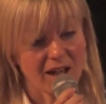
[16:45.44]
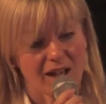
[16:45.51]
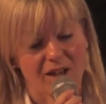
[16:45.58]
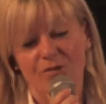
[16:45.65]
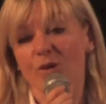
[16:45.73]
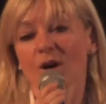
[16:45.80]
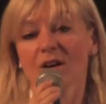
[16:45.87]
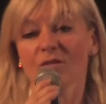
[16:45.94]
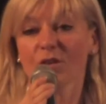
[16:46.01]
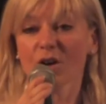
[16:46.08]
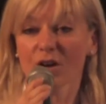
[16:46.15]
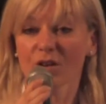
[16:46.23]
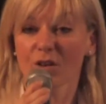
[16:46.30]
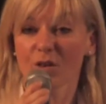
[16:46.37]
If you have
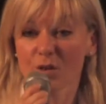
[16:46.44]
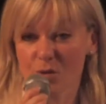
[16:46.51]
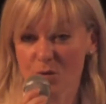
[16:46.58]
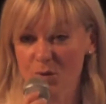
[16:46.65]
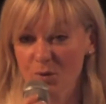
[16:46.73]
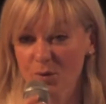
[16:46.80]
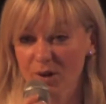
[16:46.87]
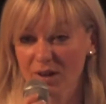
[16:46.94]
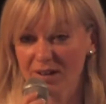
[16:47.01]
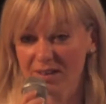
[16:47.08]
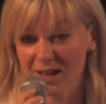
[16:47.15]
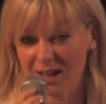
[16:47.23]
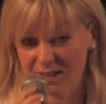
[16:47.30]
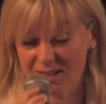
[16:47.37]
gotten through
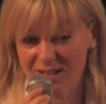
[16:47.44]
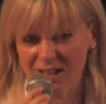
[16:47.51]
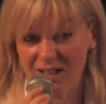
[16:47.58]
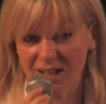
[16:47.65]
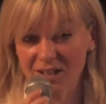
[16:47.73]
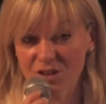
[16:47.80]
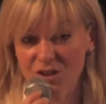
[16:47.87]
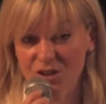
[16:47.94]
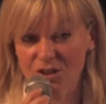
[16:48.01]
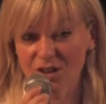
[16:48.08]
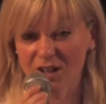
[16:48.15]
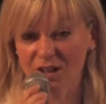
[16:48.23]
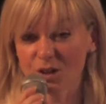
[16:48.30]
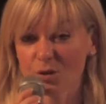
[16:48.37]
that stage
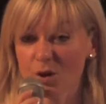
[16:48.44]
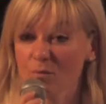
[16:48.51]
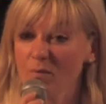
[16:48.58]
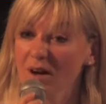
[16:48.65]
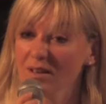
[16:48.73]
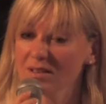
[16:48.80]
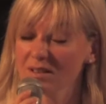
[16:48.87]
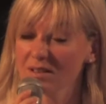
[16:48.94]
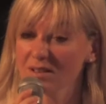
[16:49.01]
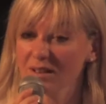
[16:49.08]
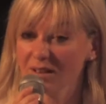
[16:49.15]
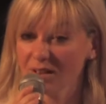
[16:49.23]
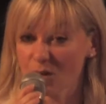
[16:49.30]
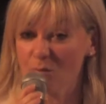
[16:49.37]
and you're amongst
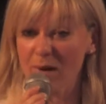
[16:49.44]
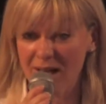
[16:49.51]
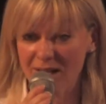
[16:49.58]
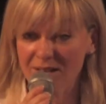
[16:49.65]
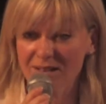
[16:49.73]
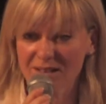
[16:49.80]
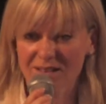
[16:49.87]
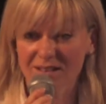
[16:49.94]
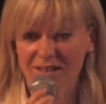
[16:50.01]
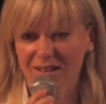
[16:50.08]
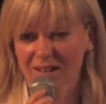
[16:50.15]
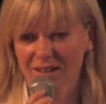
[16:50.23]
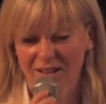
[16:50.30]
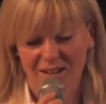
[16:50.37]
the best,
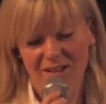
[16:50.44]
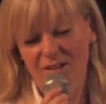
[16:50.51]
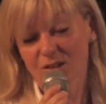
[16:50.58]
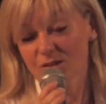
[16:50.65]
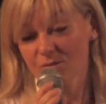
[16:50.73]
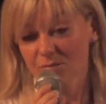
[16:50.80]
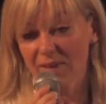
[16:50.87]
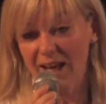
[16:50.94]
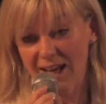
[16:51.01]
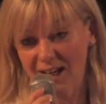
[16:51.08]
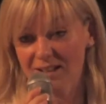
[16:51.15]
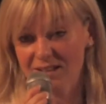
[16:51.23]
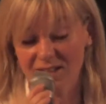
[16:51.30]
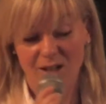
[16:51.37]

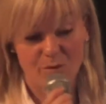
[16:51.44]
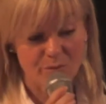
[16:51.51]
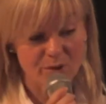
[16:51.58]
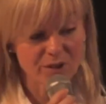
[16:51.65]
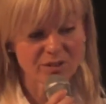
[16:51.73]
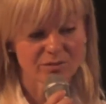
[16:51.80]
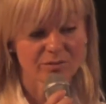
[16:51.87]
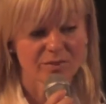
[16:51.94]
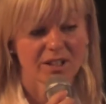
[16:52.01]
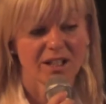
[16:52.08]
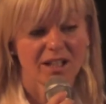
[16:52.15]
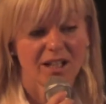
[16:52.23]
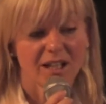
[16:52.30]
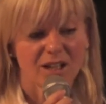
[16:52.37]
X number,
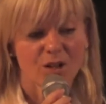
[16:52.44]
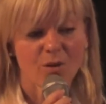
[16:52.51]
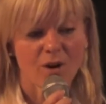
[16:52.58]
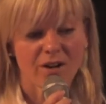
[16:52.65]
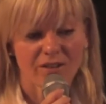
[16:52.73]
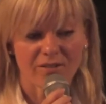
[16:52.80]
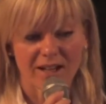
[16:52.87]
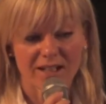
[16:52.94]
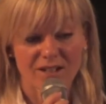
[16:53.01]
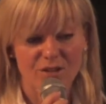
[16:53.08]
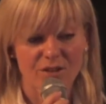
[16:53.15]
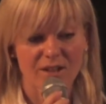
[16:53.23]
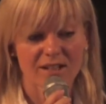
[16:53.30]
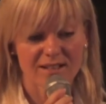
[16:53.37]
you are invited
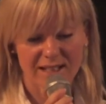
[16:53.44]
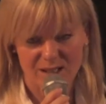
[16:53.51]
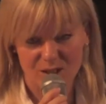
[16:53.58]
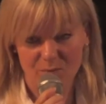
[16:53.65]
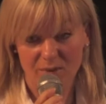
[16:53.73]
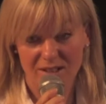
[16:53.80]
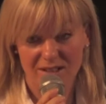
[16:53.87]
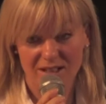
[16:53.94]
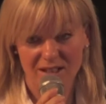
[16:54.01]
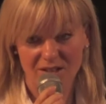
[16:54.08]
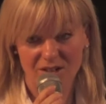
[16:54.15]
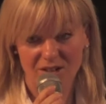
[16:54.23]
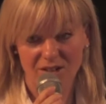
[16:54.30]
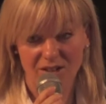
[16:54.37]
to the assessment
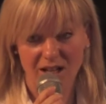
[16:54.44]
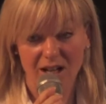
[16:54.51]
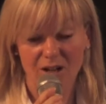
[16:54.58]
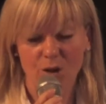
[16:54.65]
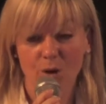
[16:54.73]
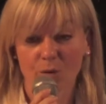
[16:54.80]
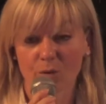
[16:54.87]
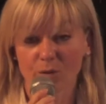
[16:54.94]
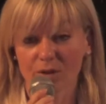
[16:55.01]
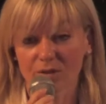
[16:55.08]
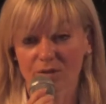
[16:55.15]
center. I'll go